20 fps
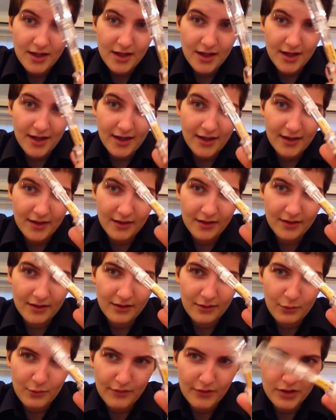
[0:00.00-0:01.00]
and
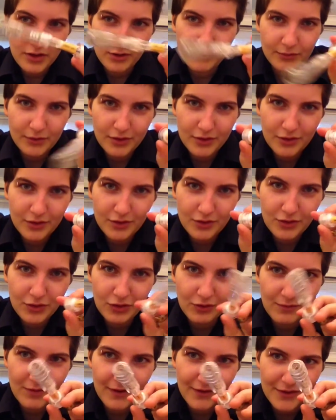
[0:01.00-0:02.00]
we stopped
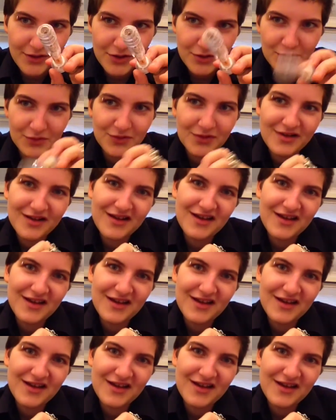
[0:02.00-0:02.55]
2 months short,